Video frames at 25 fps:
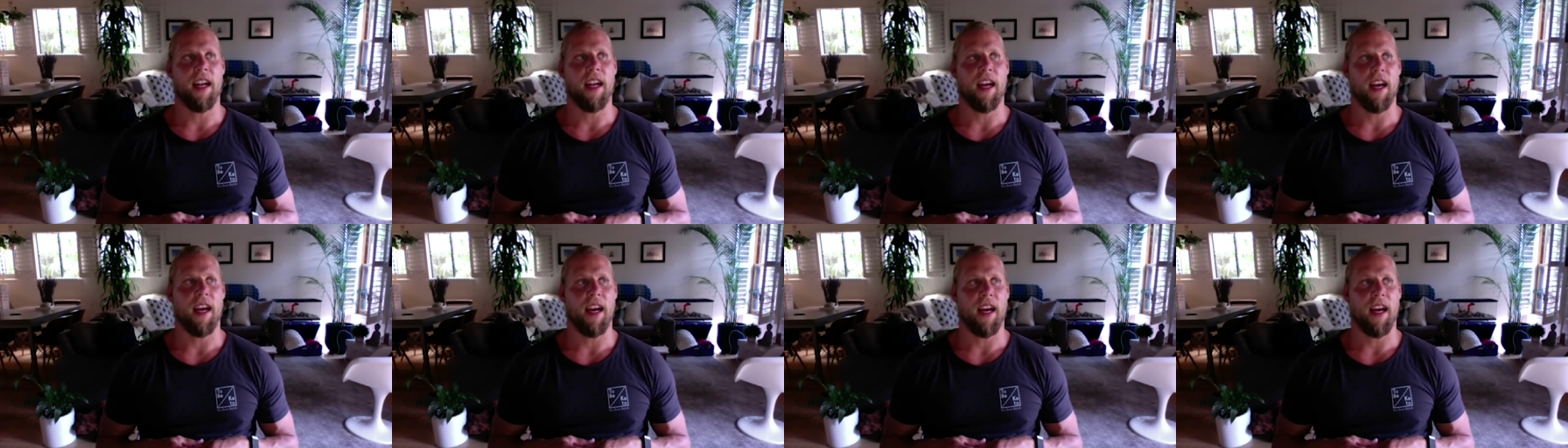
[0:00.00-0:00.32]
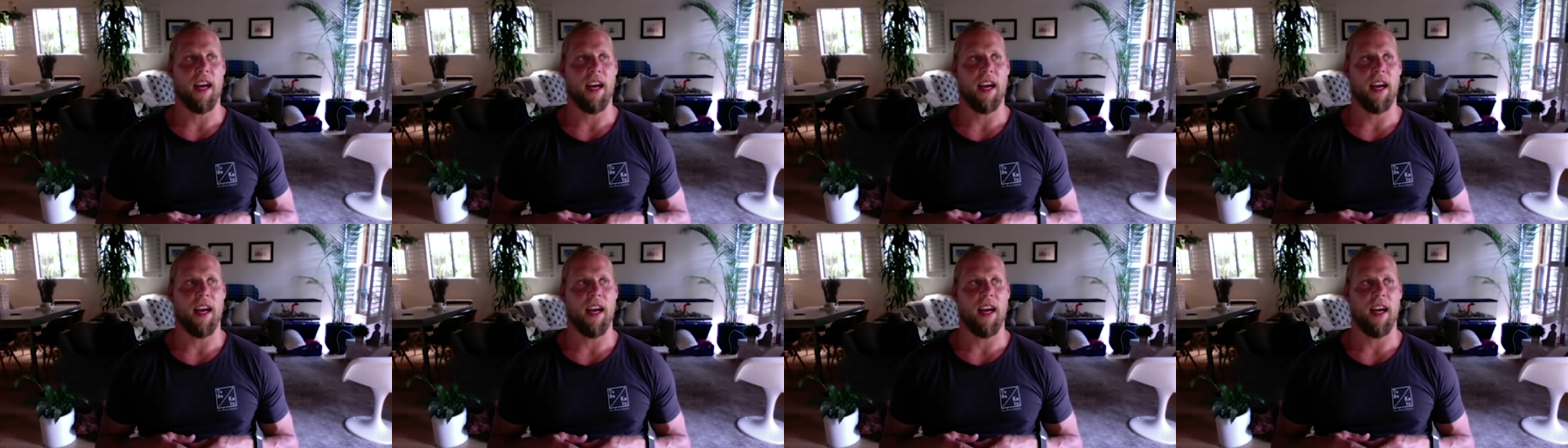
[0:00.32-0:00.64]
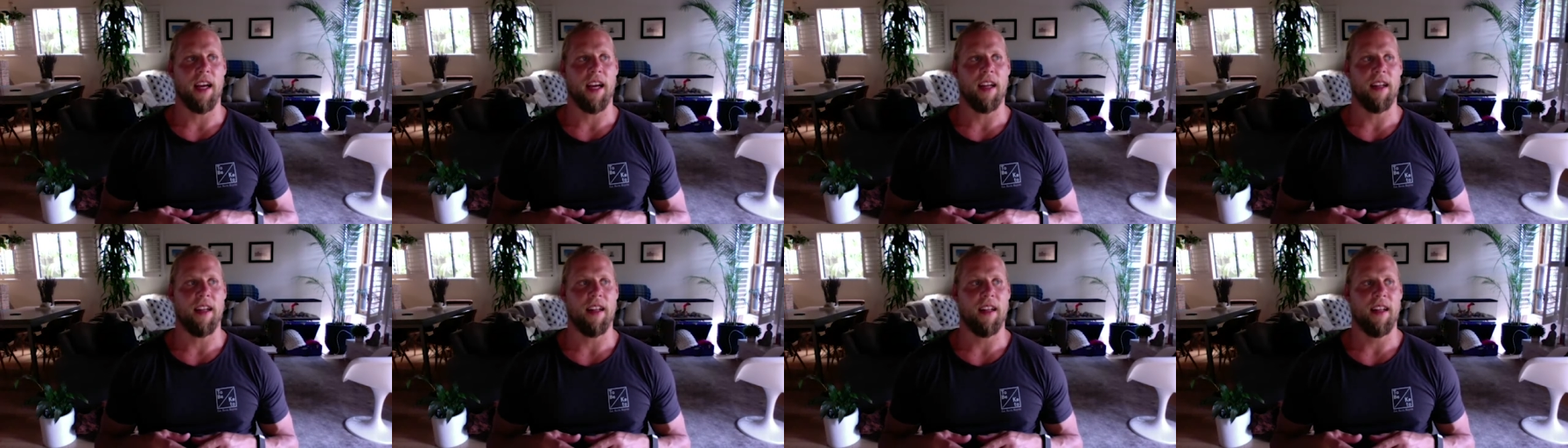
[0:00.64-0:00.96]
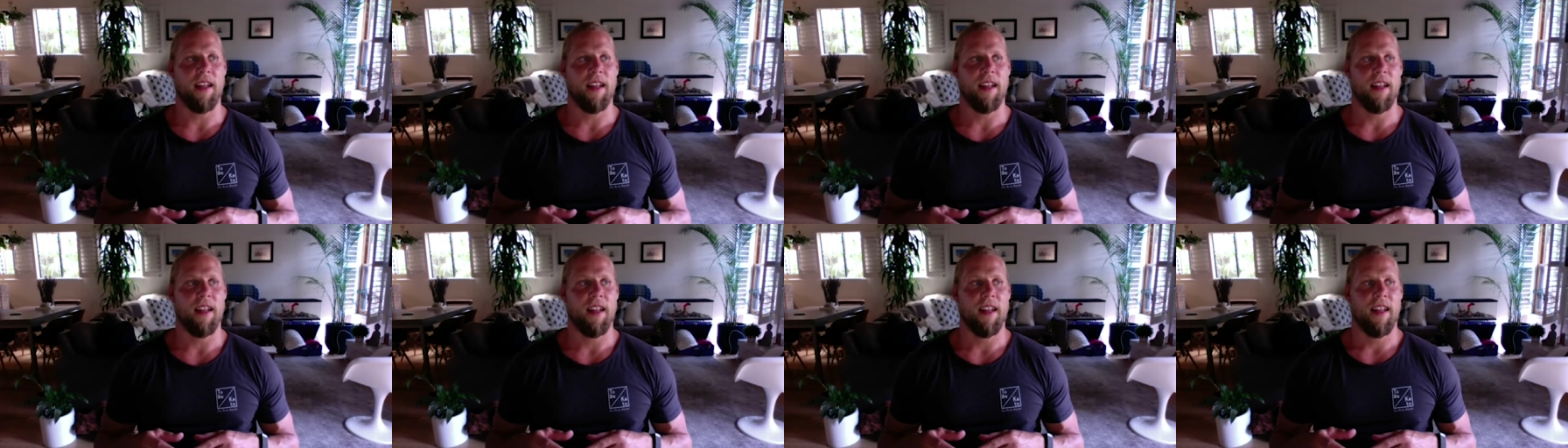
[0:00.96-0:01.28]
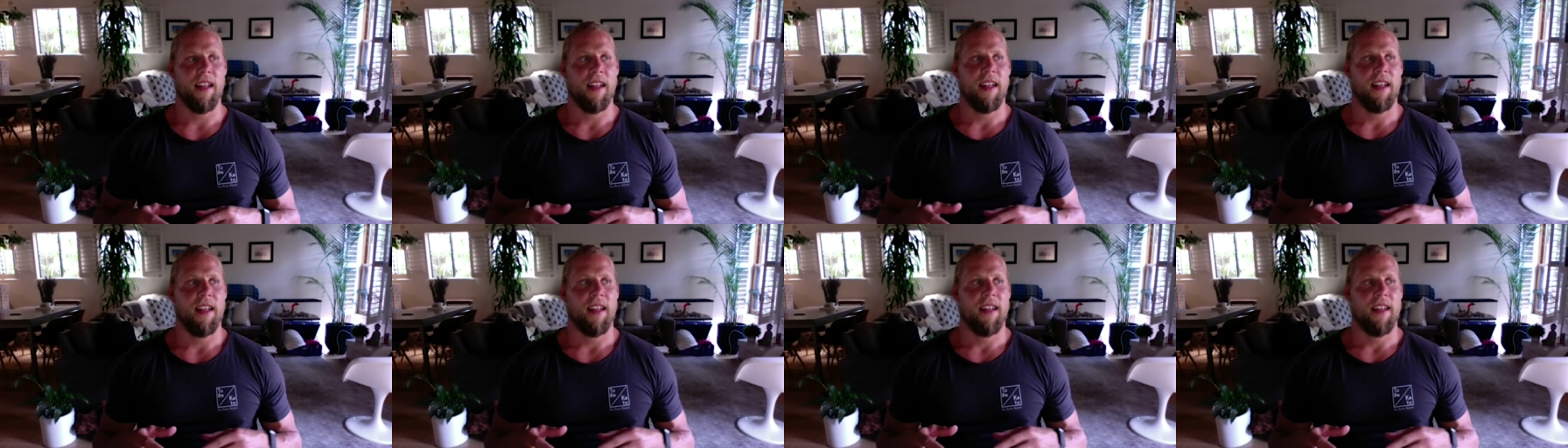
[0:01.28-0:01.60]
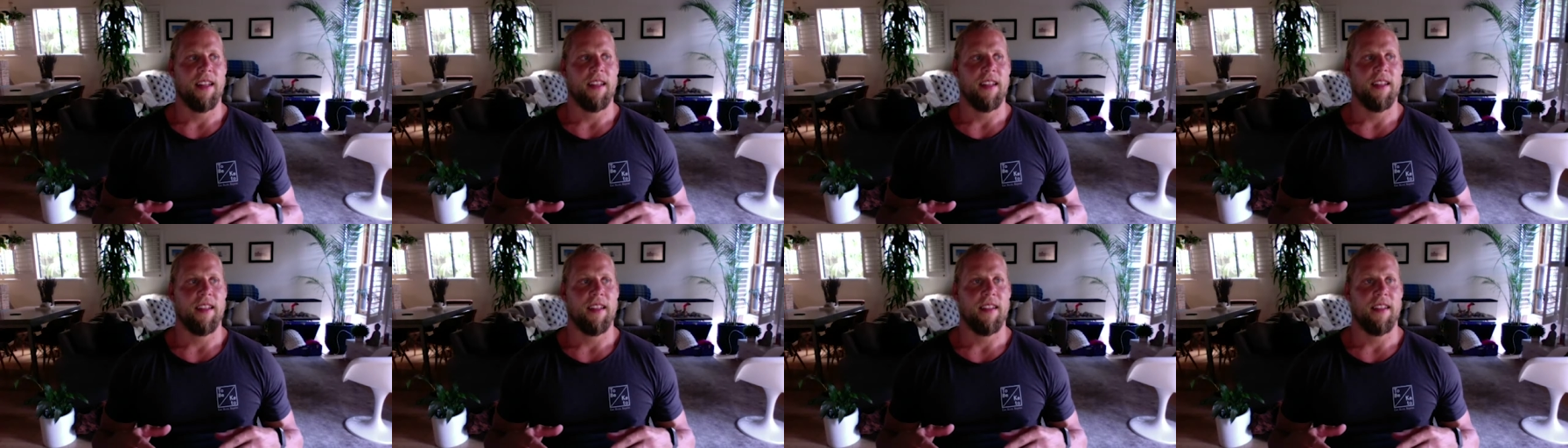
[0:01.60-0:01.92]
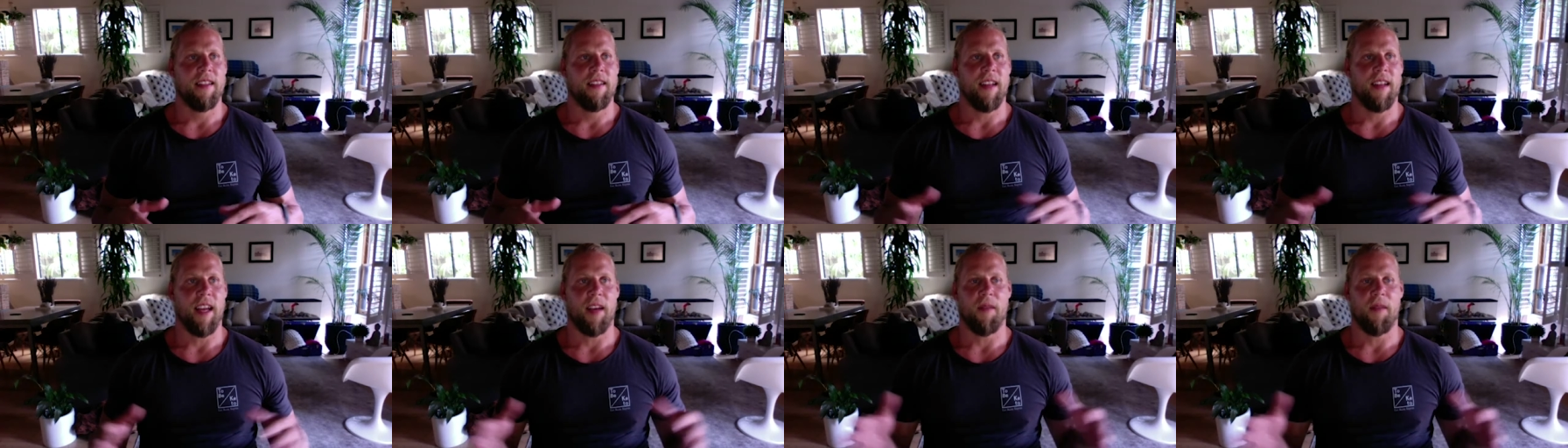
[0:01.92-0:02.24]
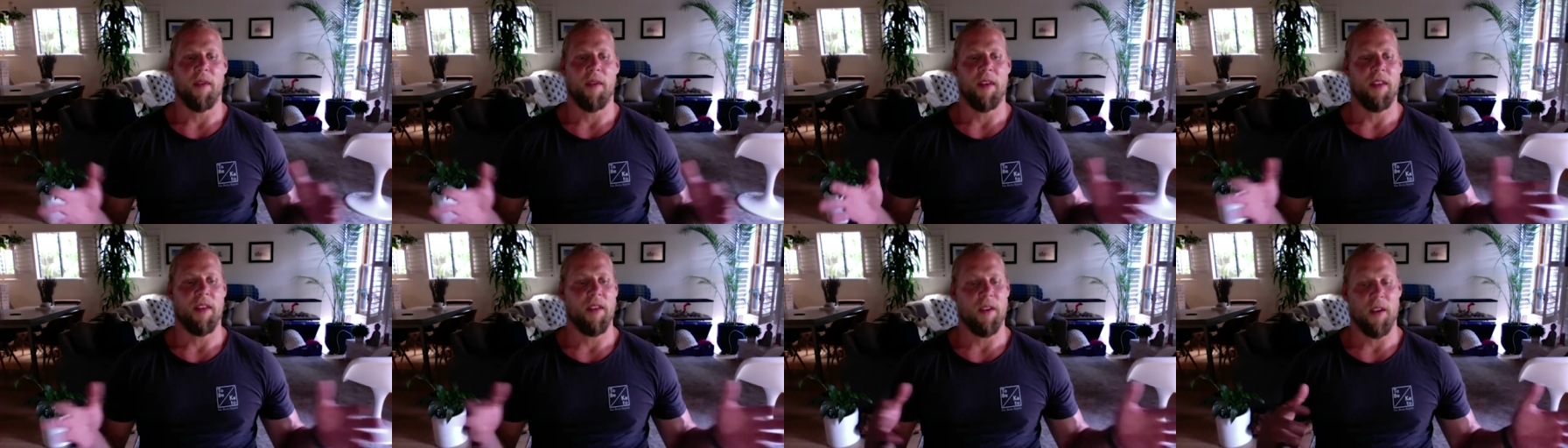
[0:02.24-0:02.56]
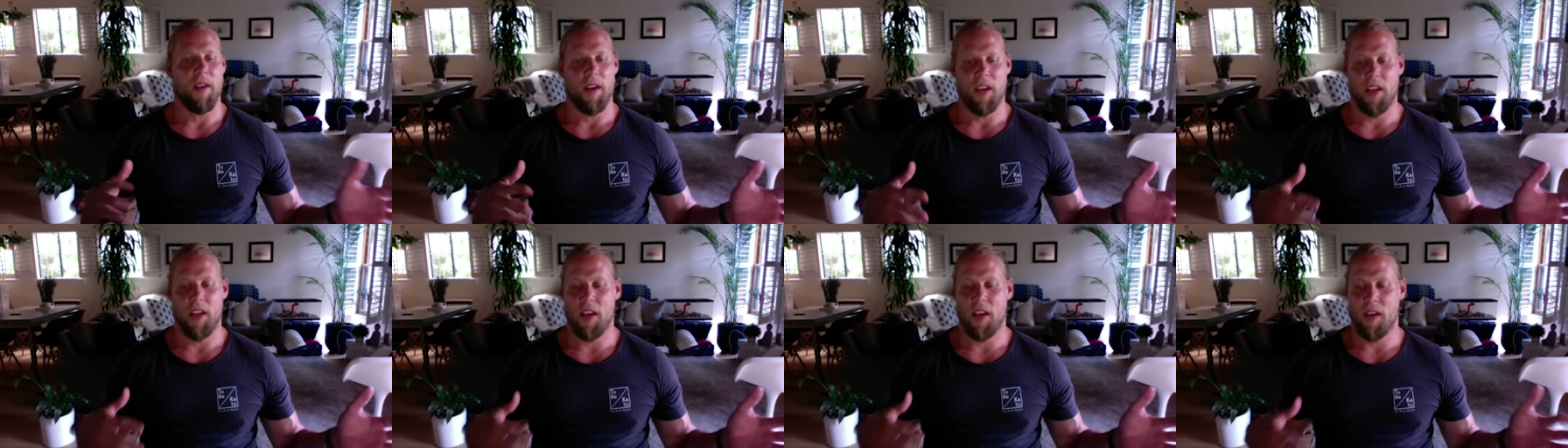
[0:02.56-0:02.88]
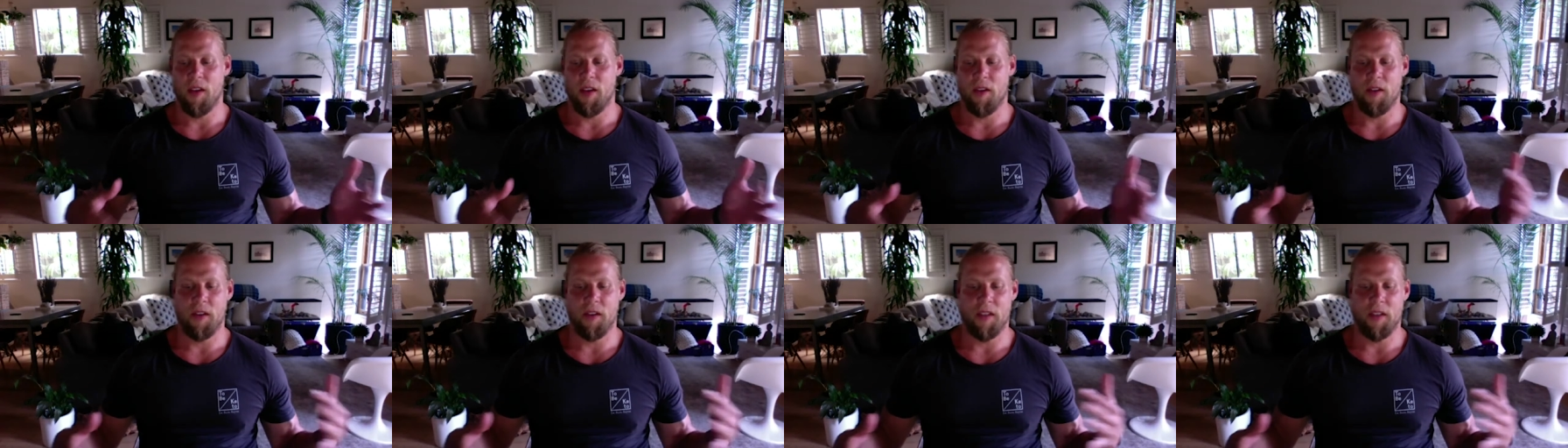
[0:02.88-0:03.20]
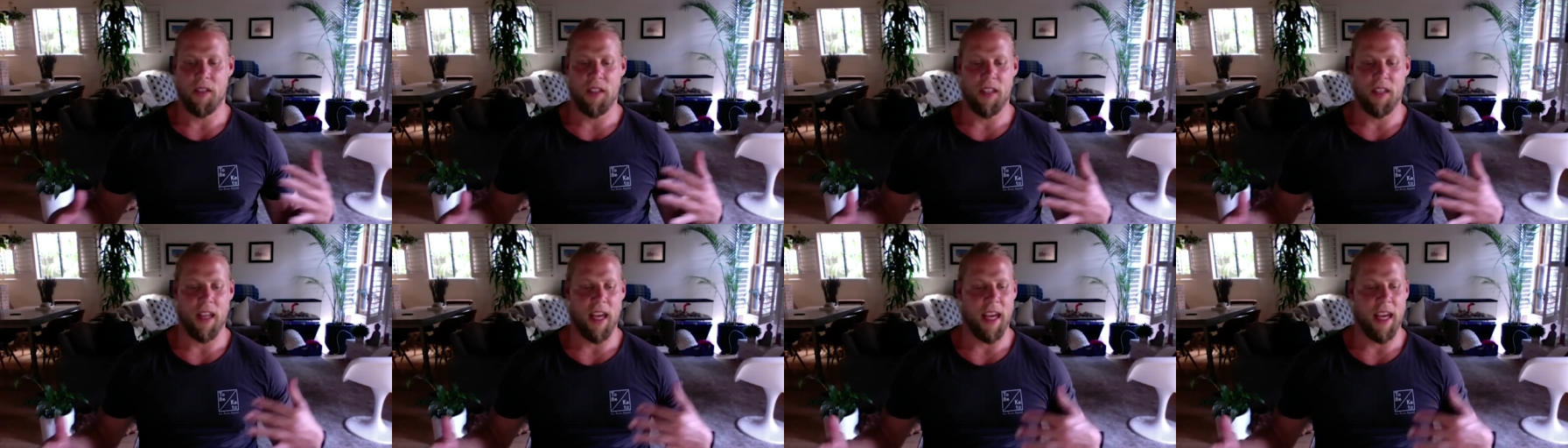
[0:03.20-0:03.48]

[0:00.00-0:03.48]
Uh, like went through a huge